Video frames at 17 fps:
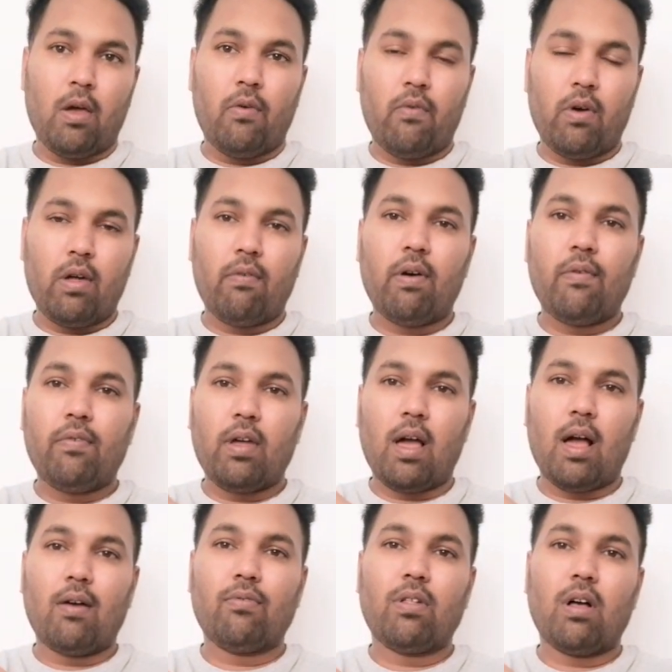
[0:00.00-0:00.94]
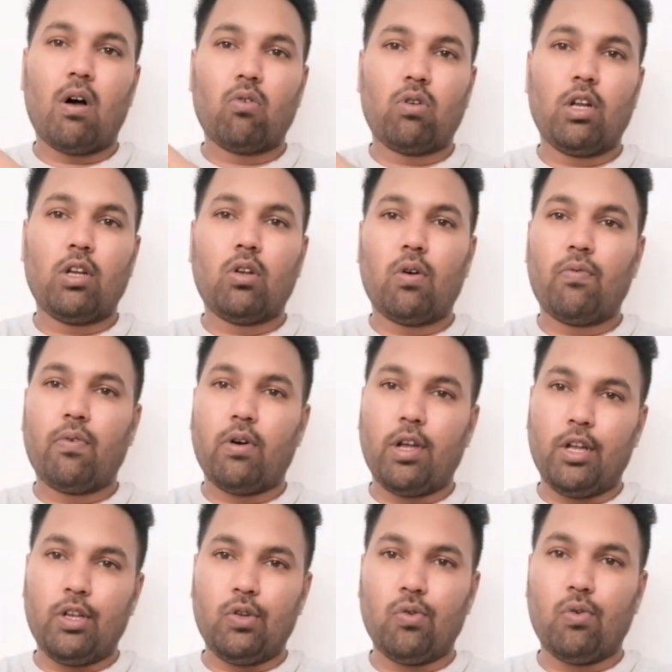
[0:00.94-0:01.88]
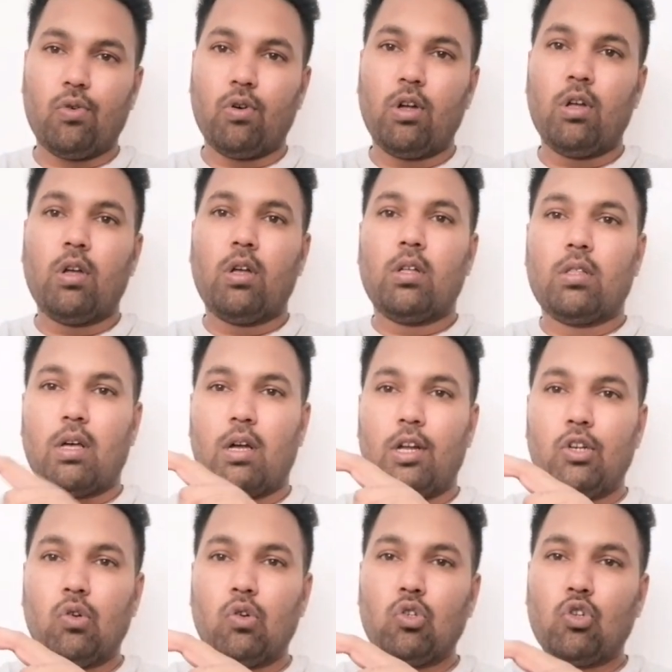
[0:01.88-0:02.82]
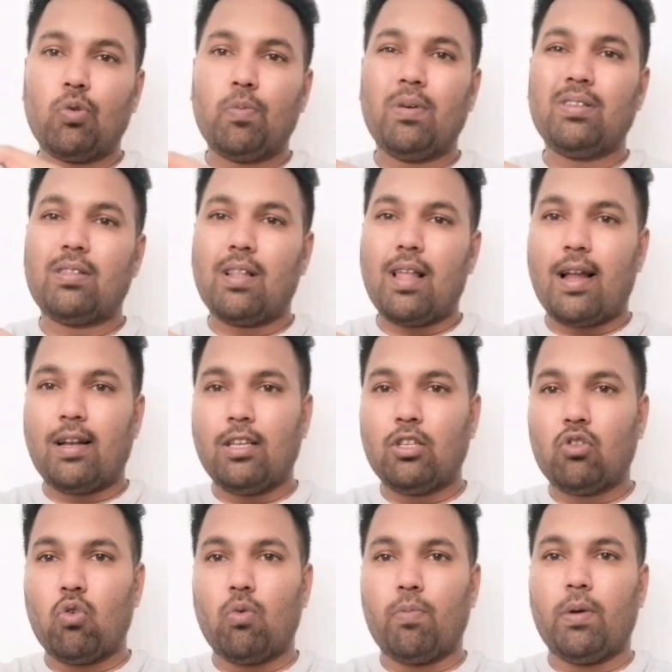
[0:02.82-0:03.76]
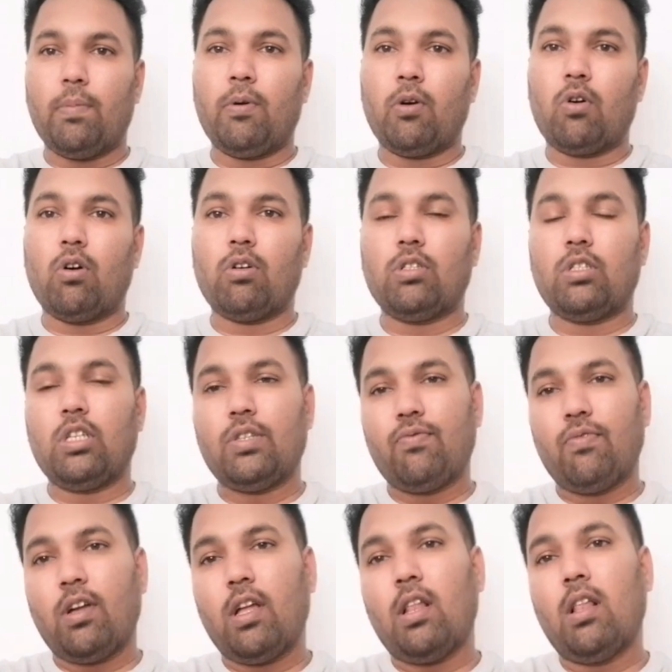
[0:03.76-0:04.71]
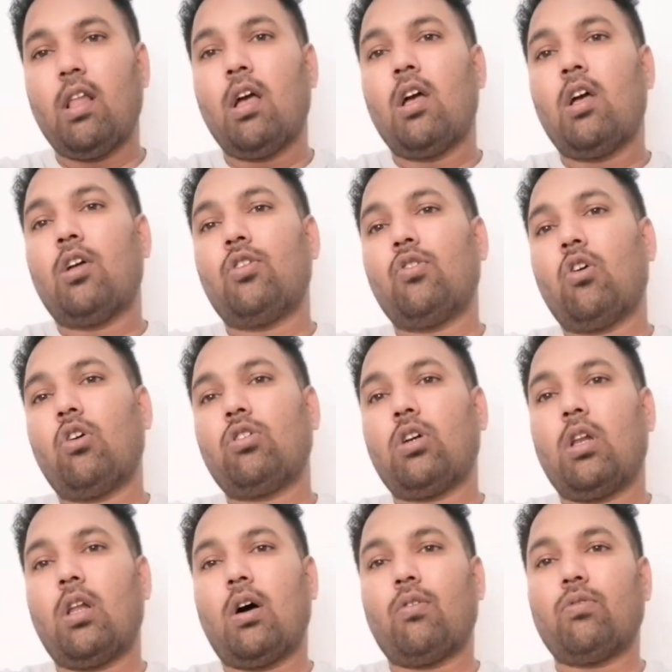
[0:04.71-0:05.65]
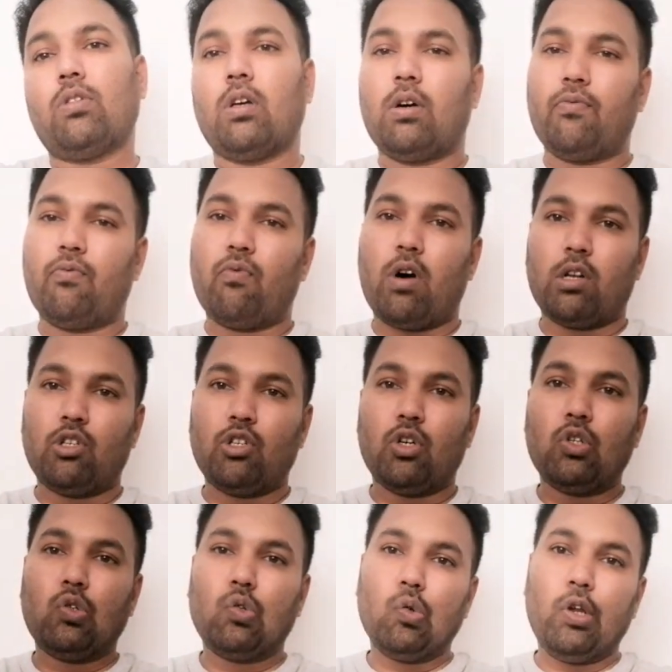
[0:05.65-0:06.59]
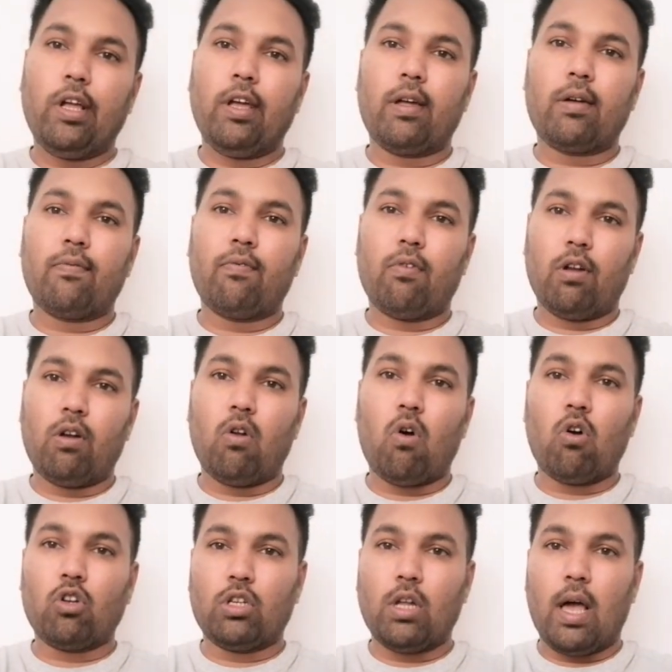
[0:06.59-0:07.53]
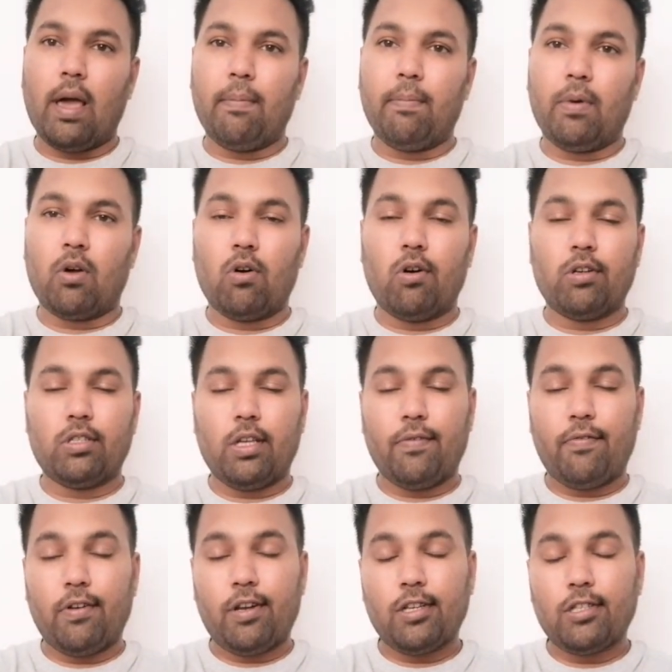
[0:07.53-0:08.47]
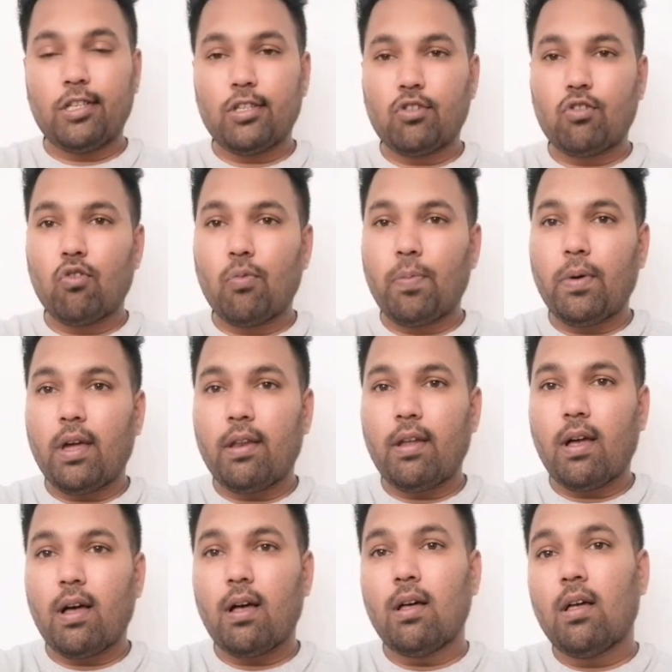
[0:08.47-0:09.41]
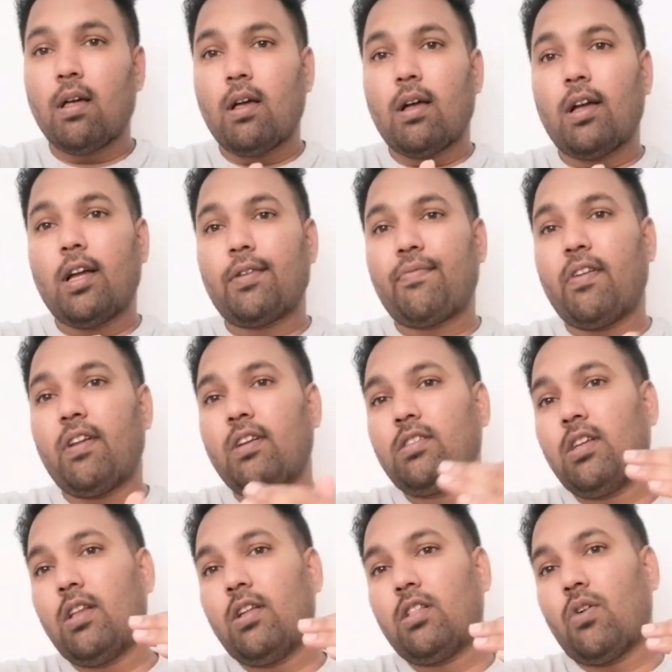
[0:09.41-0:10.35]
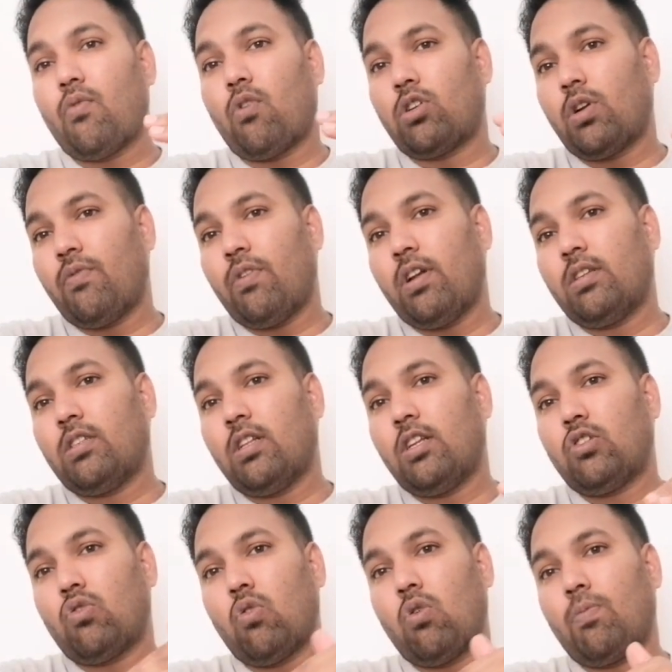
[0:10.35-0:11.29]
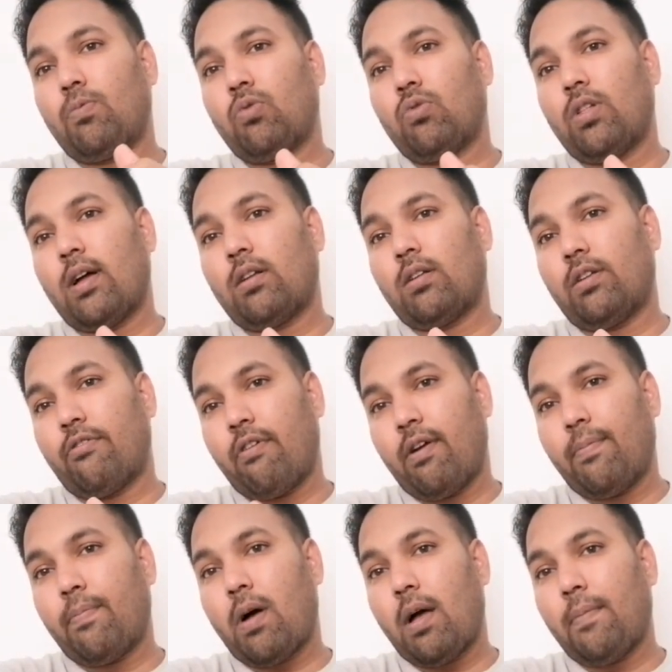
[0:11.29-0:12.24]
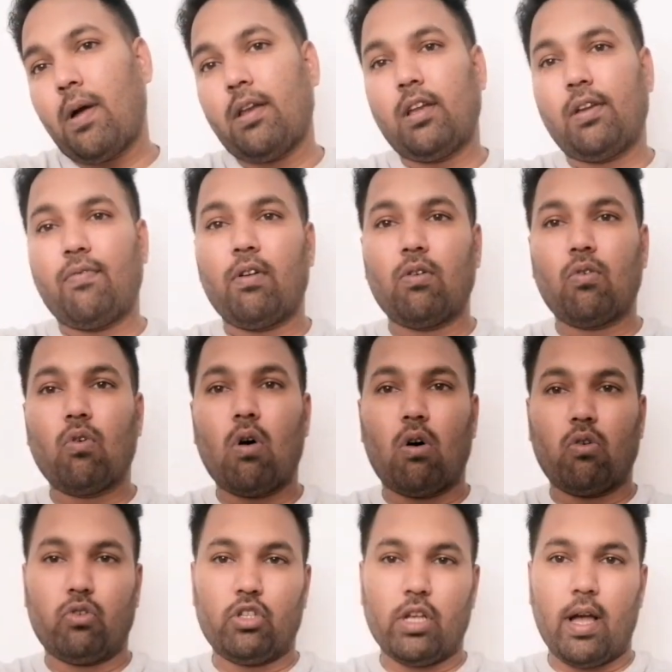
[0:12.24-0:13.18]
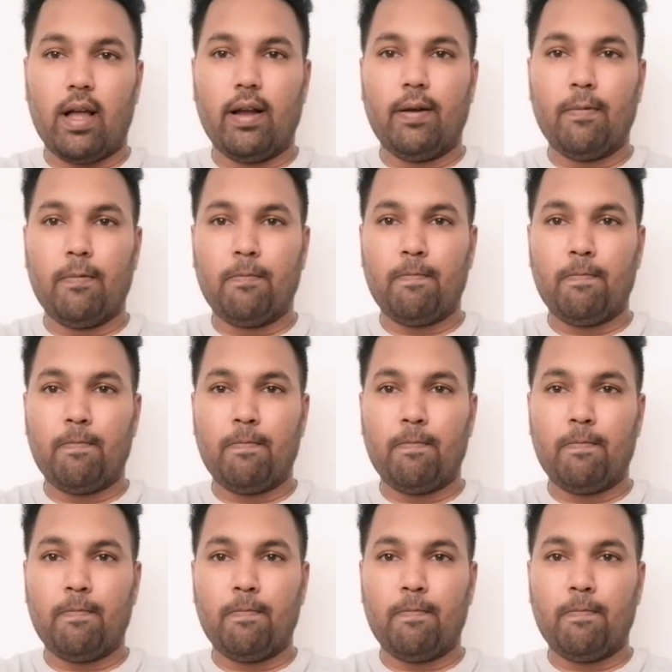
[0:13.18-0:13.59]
Wherever we have the outlet of our indoor, the indoor should be slightly slopey, because this will not allow the water to leak for a long time, because if it is a slopey area, the water will easily slope to that drain pipe and it will go outside.